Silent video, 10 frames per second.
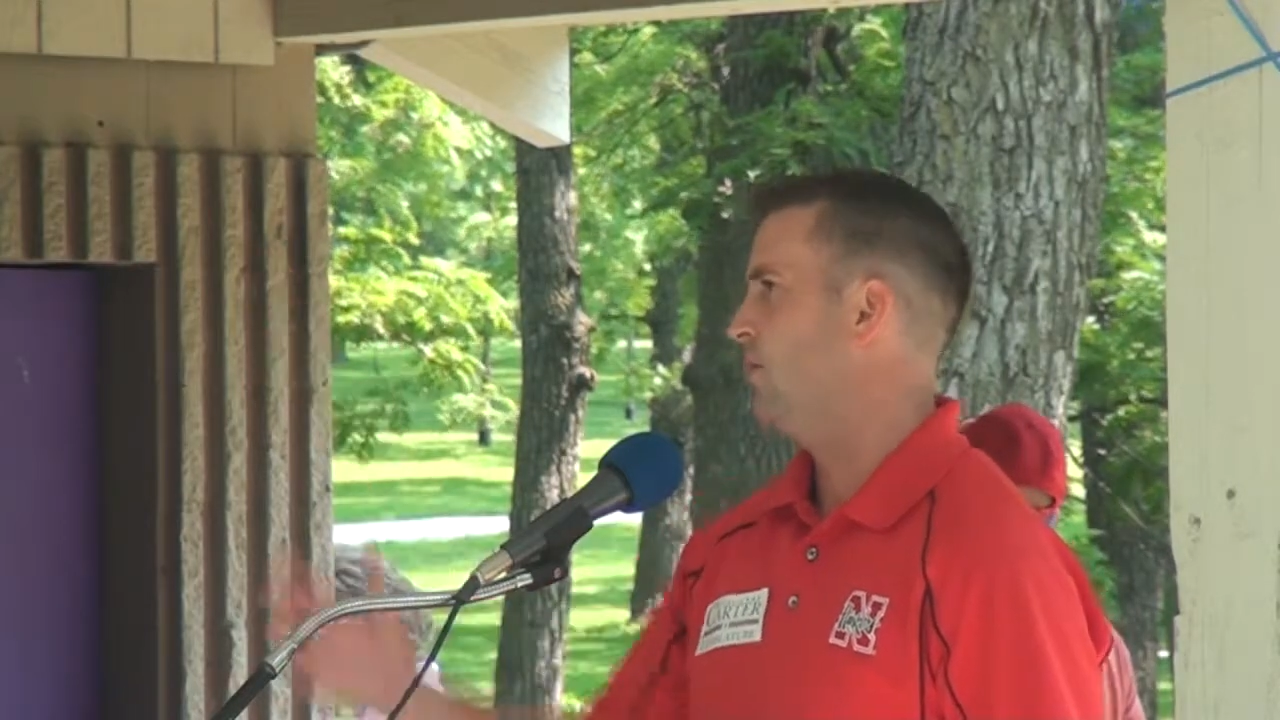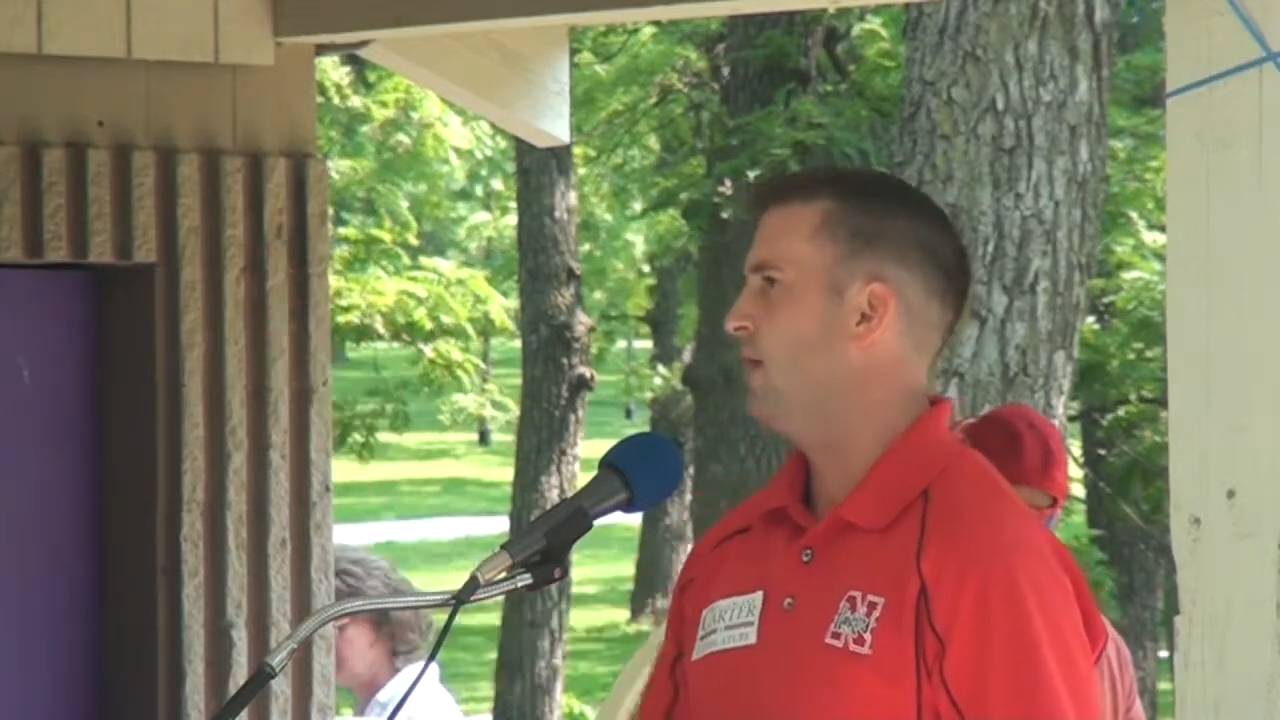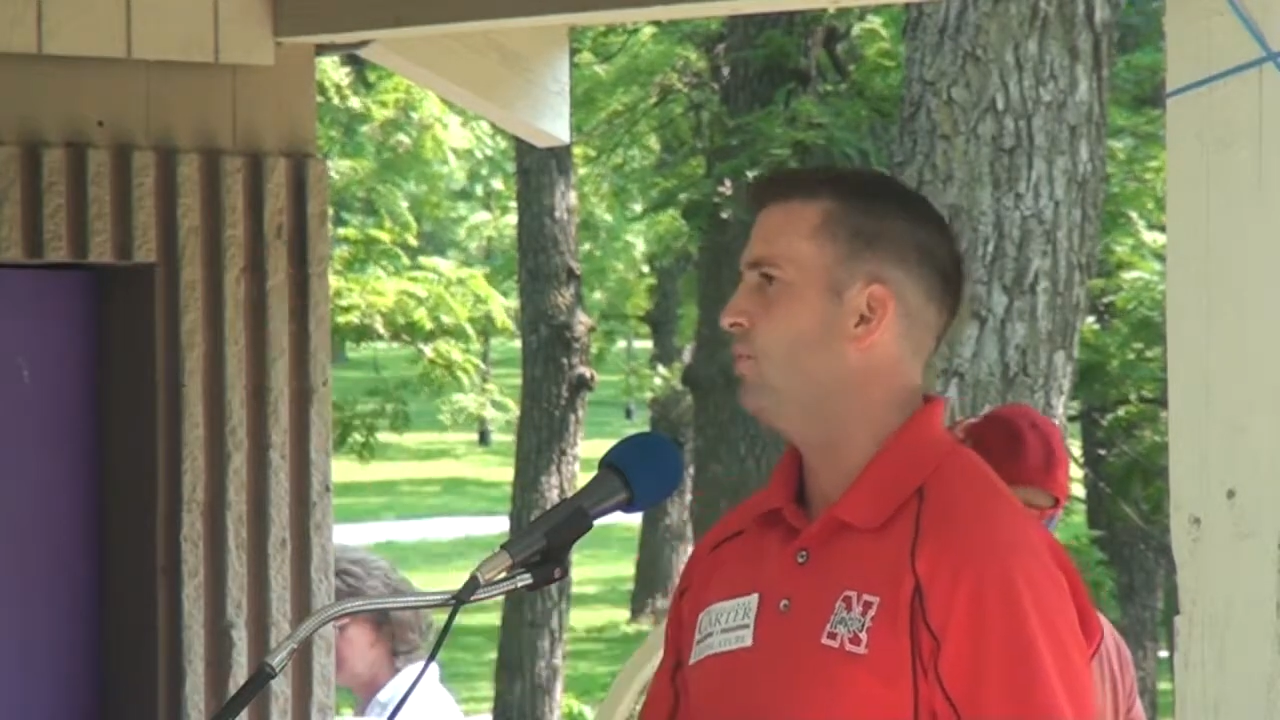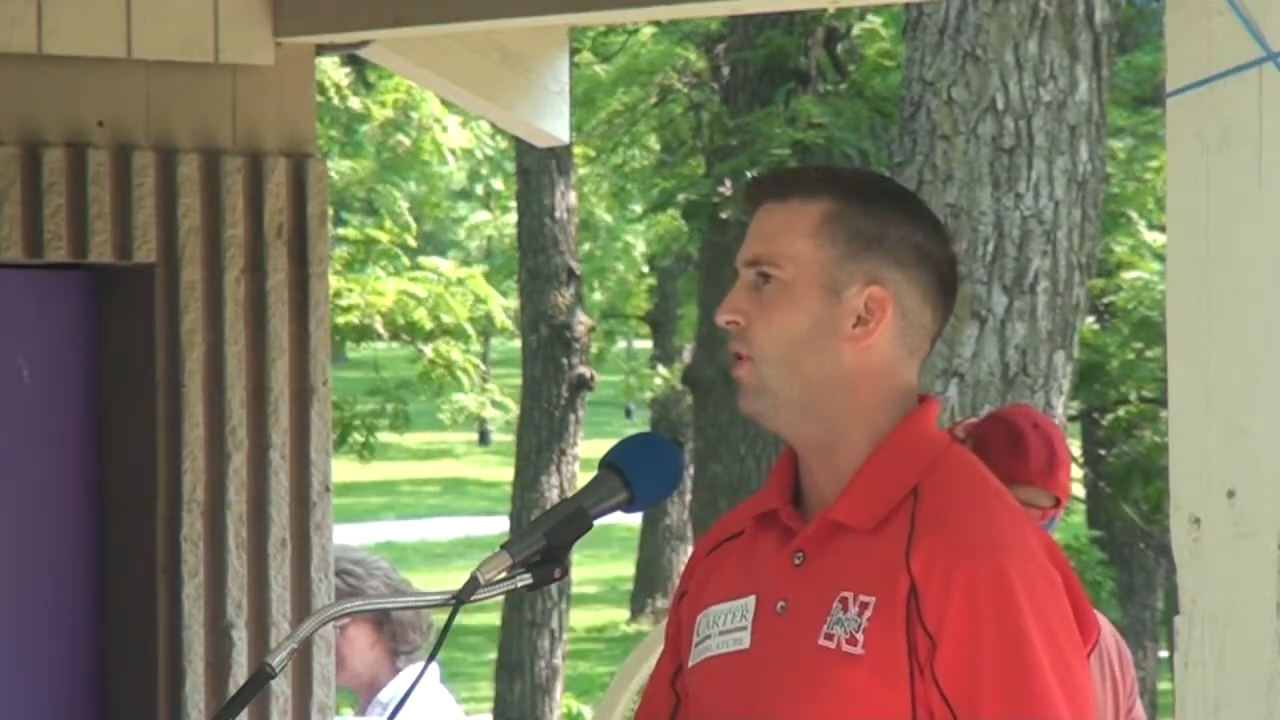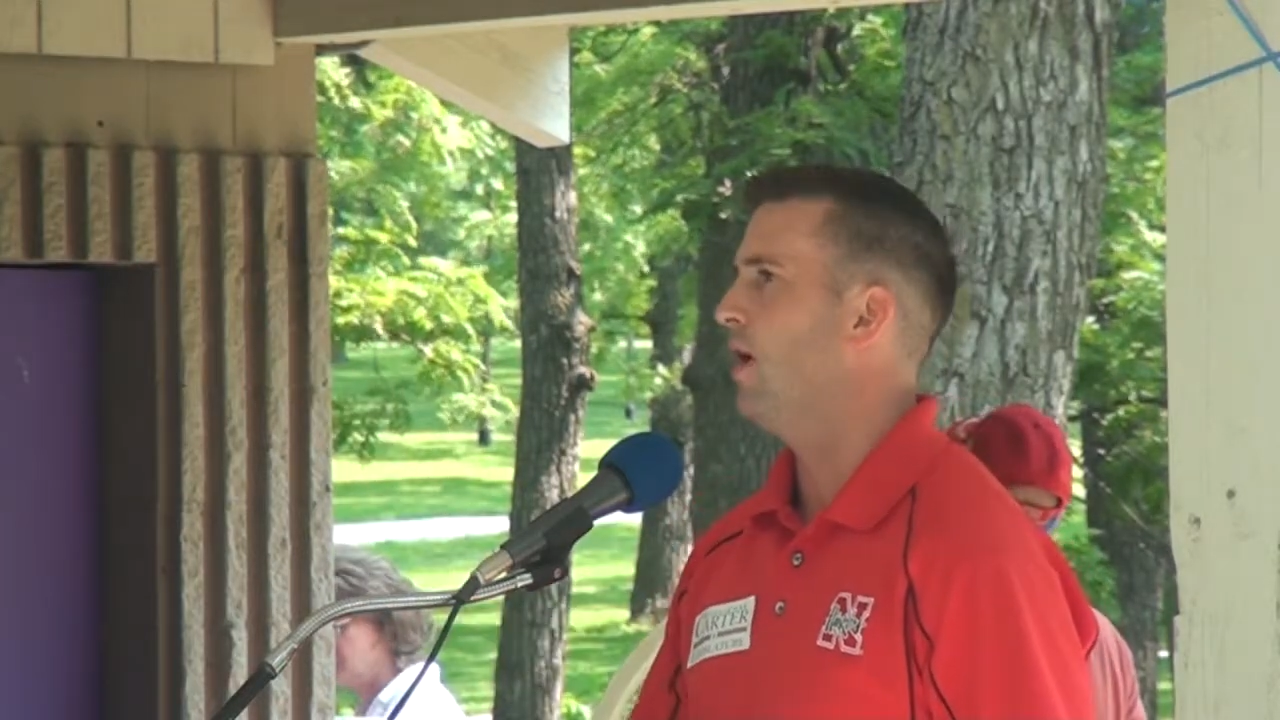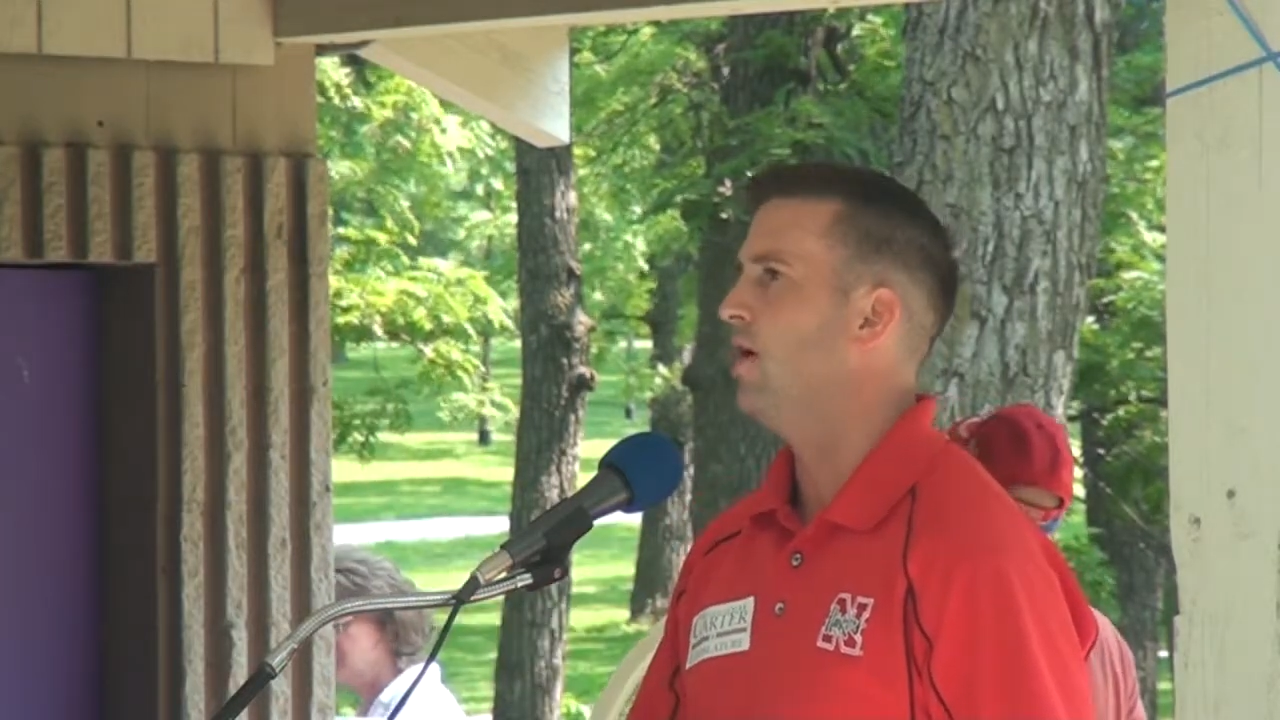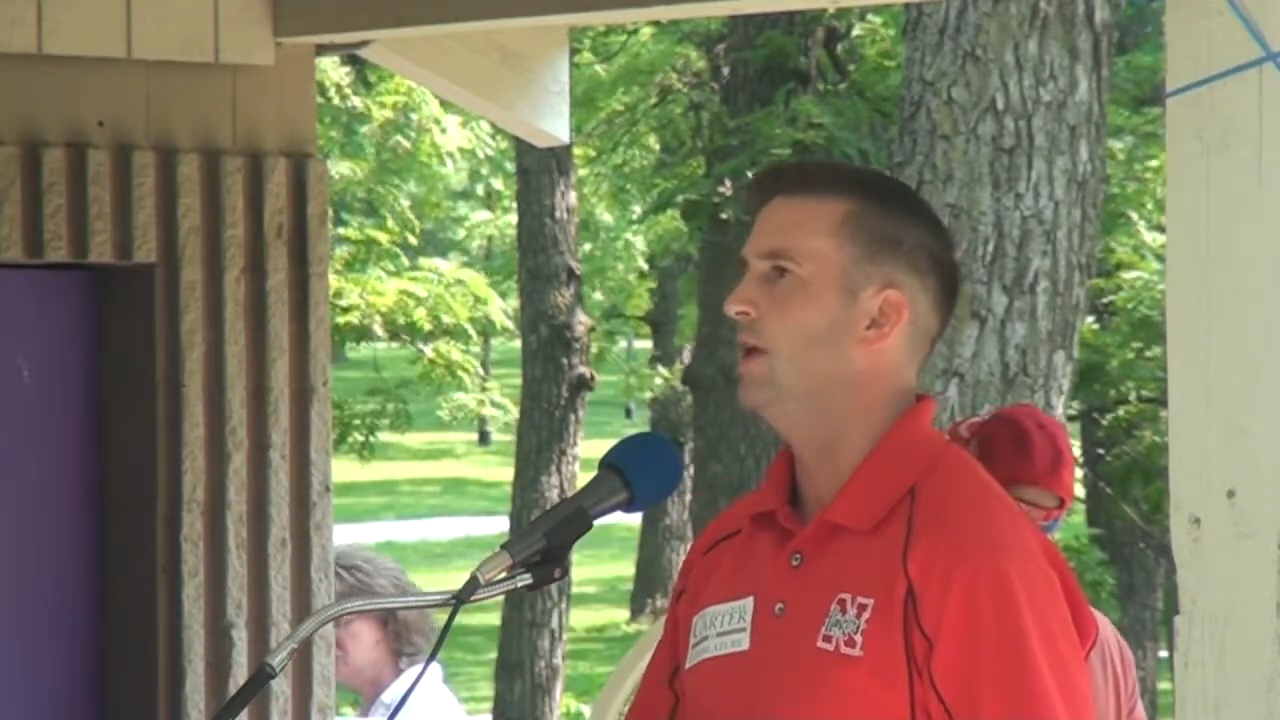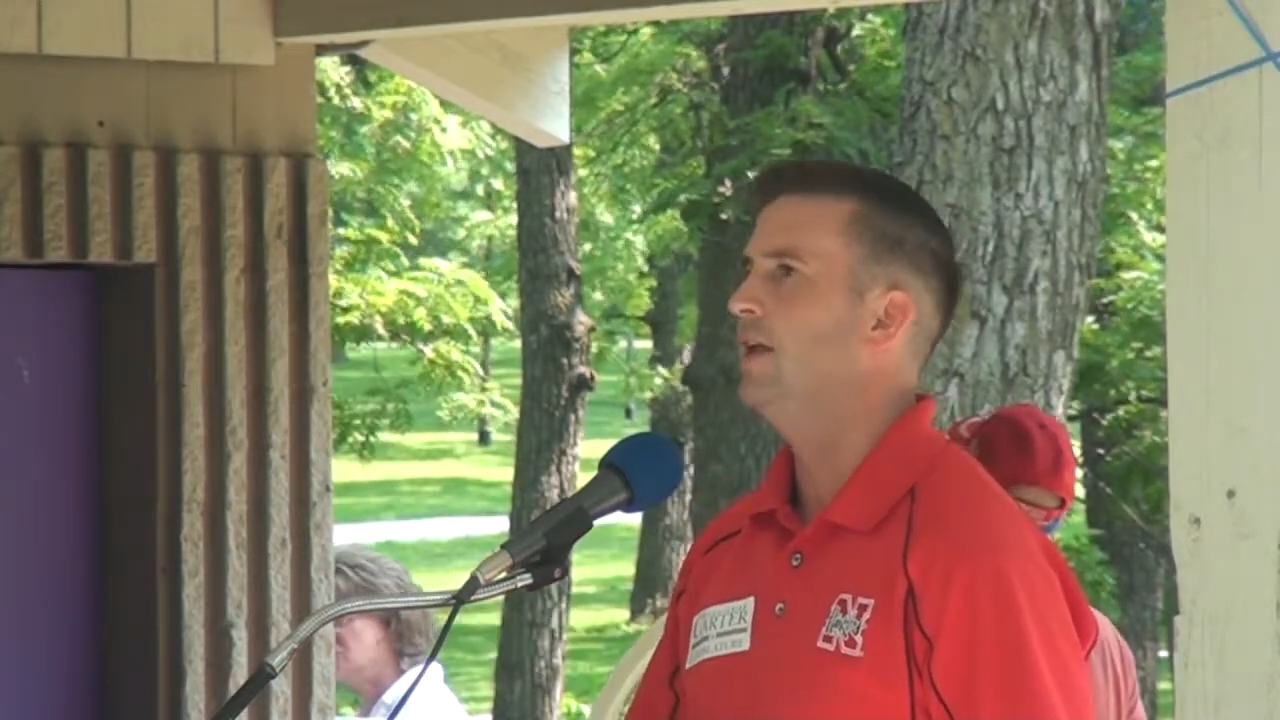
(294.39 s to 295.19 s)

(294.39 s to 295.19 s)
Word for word: say a prayer in